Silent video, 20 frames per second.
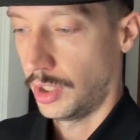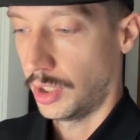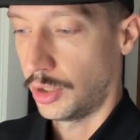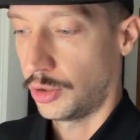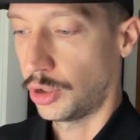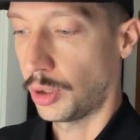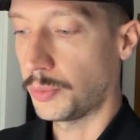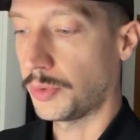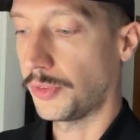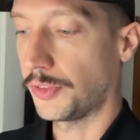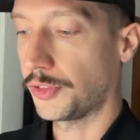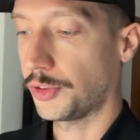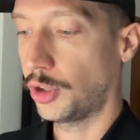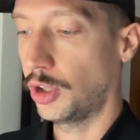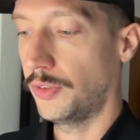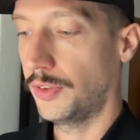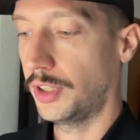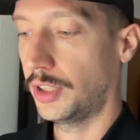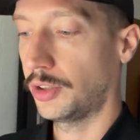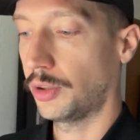terms of
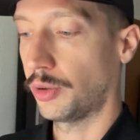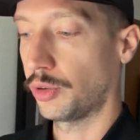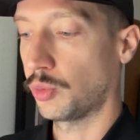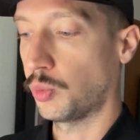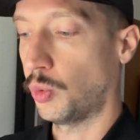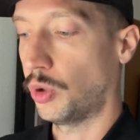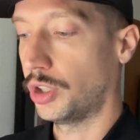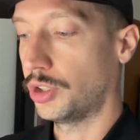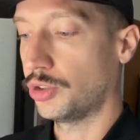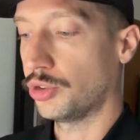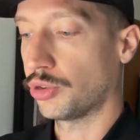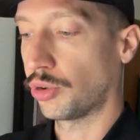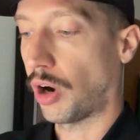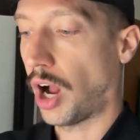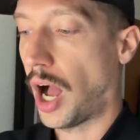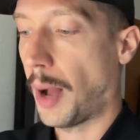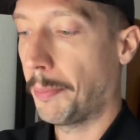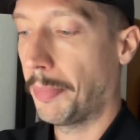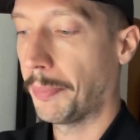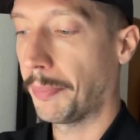serving, there's 1
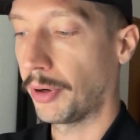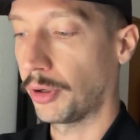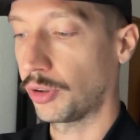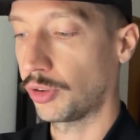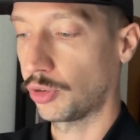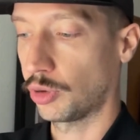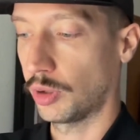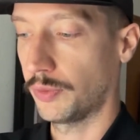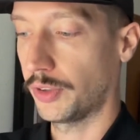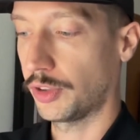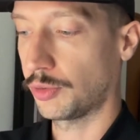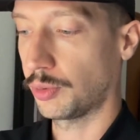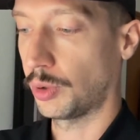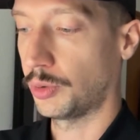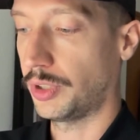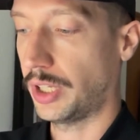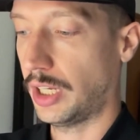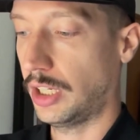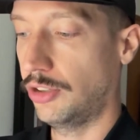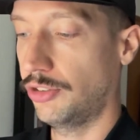drop per service
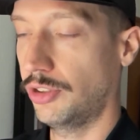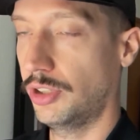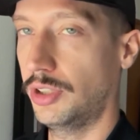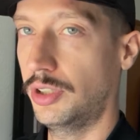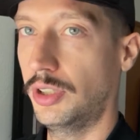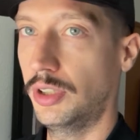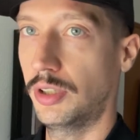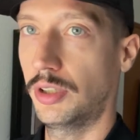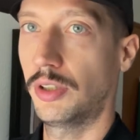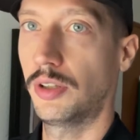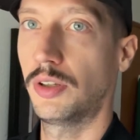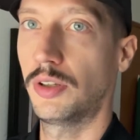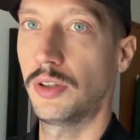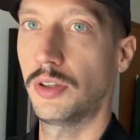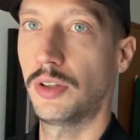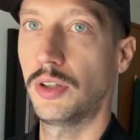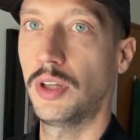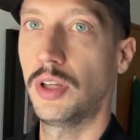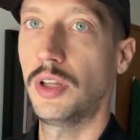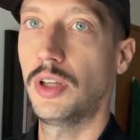rotation.
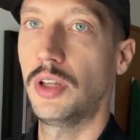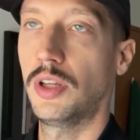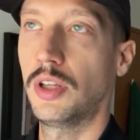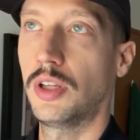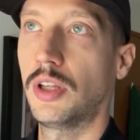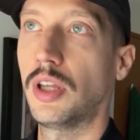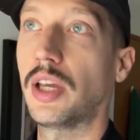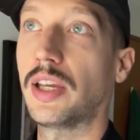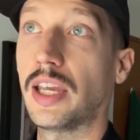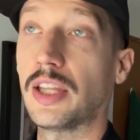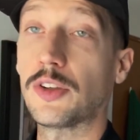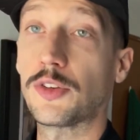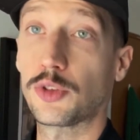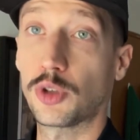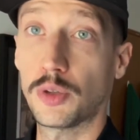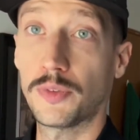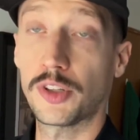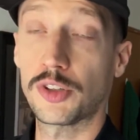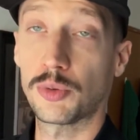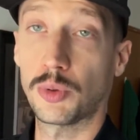Again,
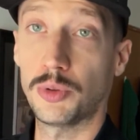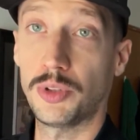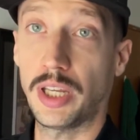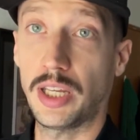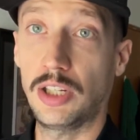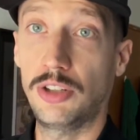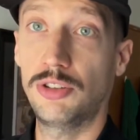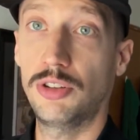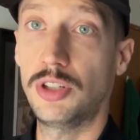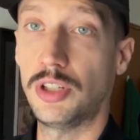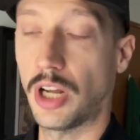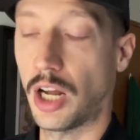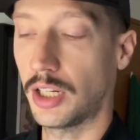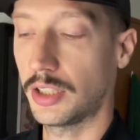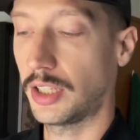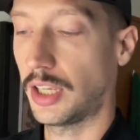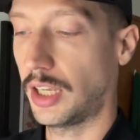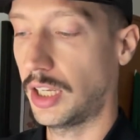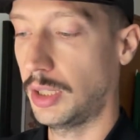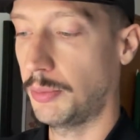service rotation,
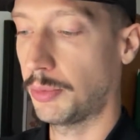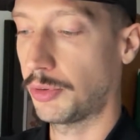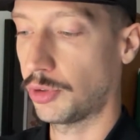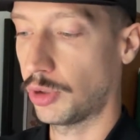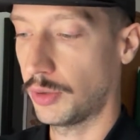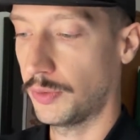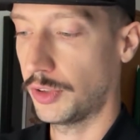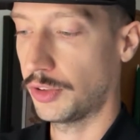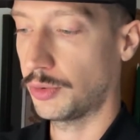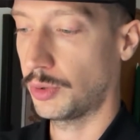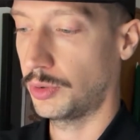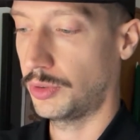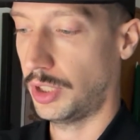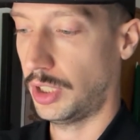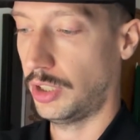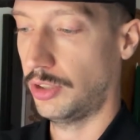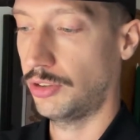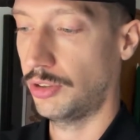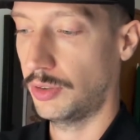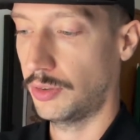not game, service
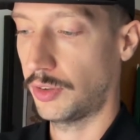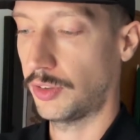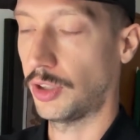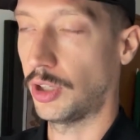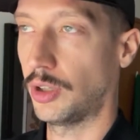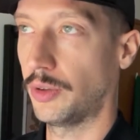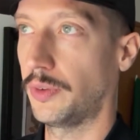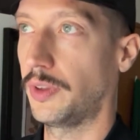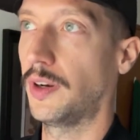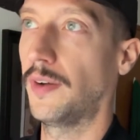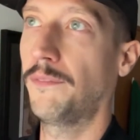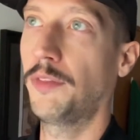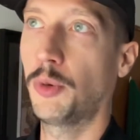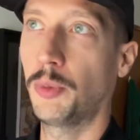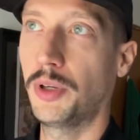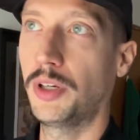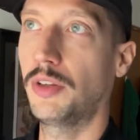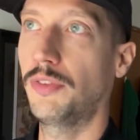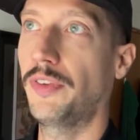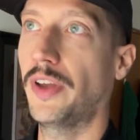rotation. So, if the
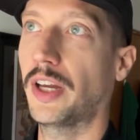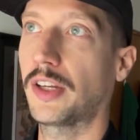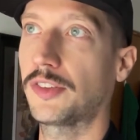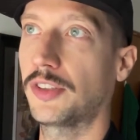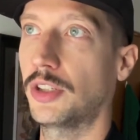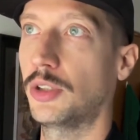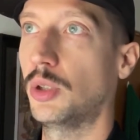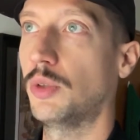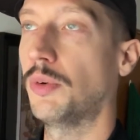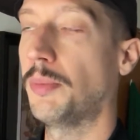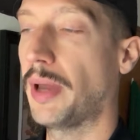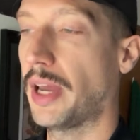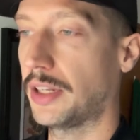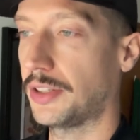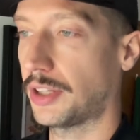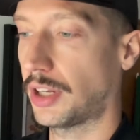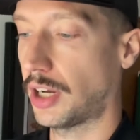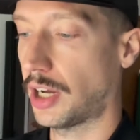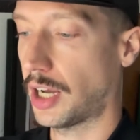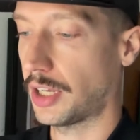wind affects it, you have a
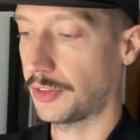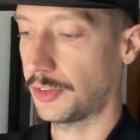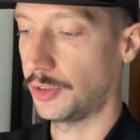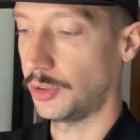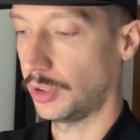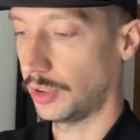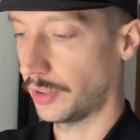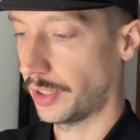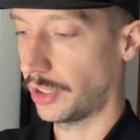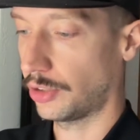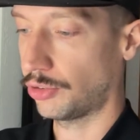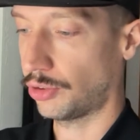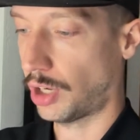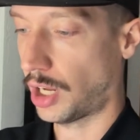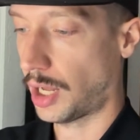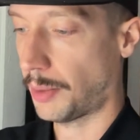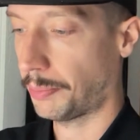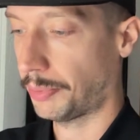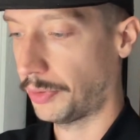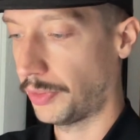bad toss, you can let it
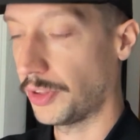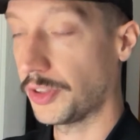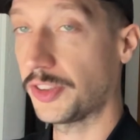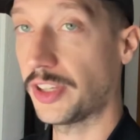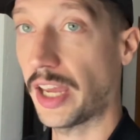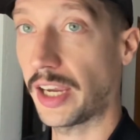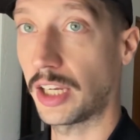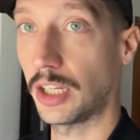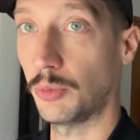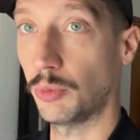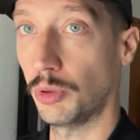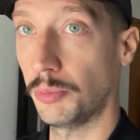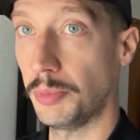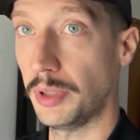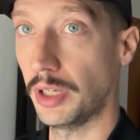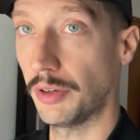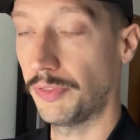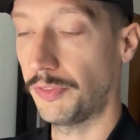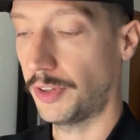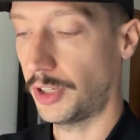drop. The second would
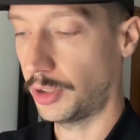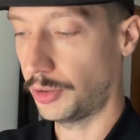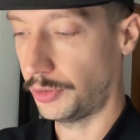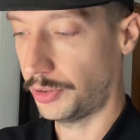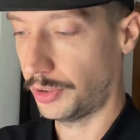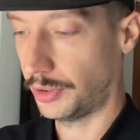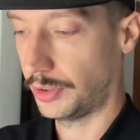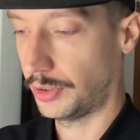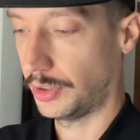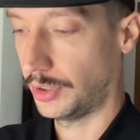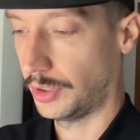be a fault.